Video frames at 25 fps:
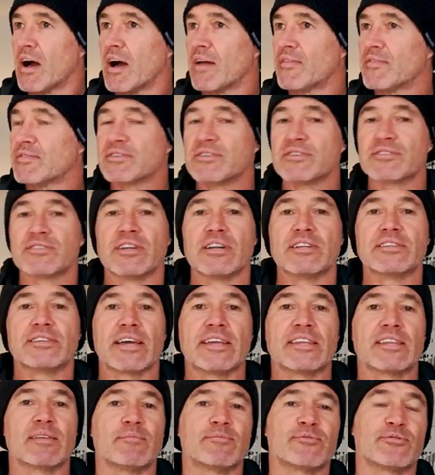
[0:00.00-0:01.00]
This is an
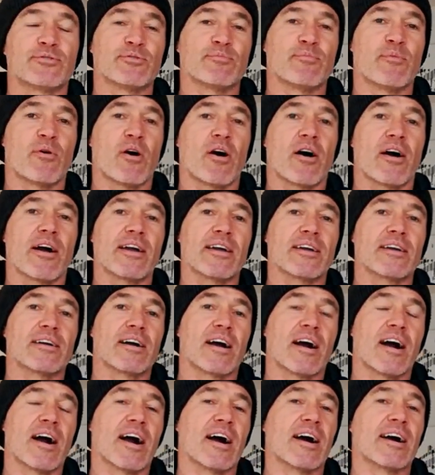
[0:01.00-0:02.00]
addendum to my
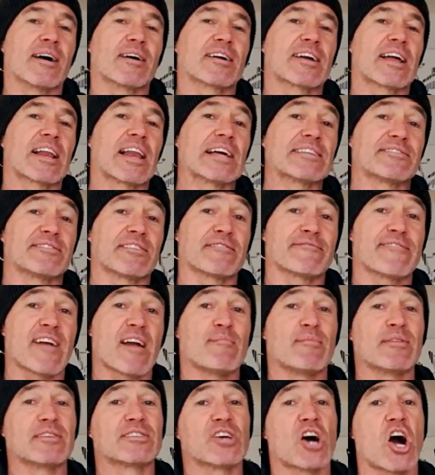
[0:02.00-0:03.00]
Galactic
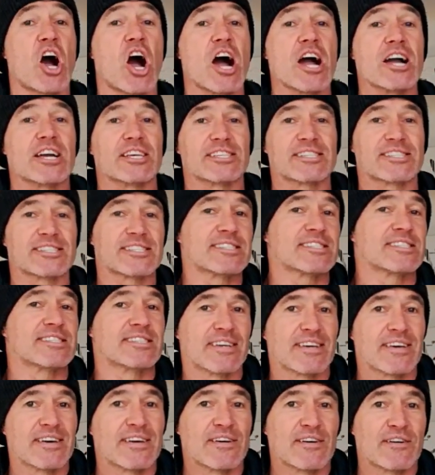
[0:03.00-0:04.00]
Family Ties
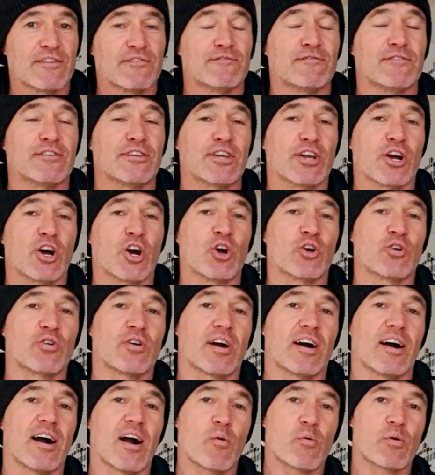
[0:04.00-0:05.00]
video.
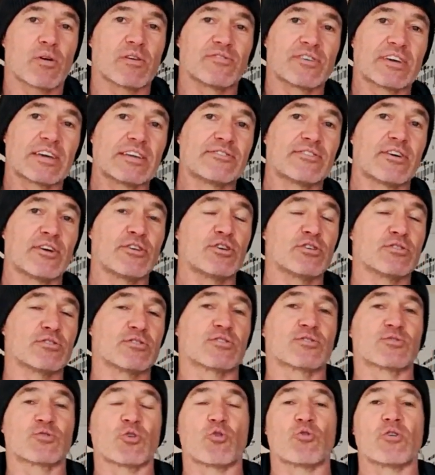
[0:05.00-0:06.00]
I wanted to continue the
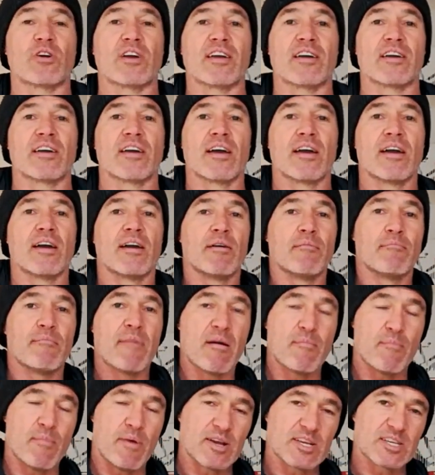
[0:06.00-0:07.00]
story
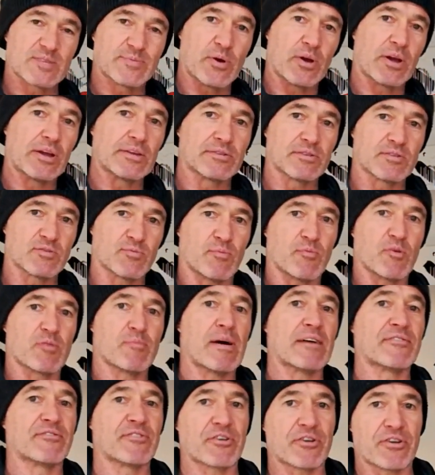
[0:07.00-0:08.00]
of my experiences with
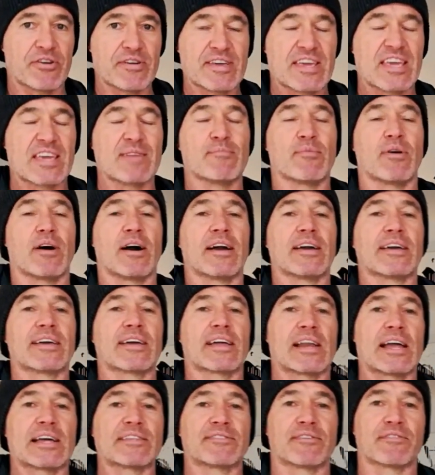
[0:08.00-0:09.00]
my Matariki, my
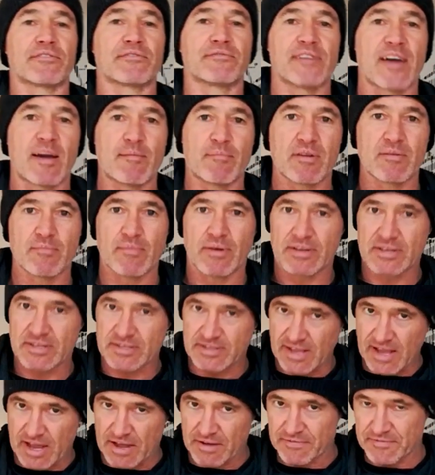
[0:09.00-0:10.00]
Galactic Family, my
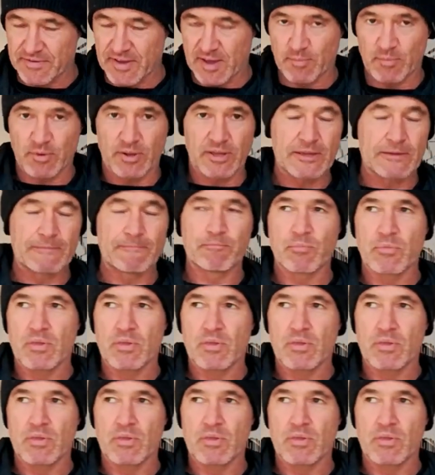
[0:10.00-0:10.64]
Star Family.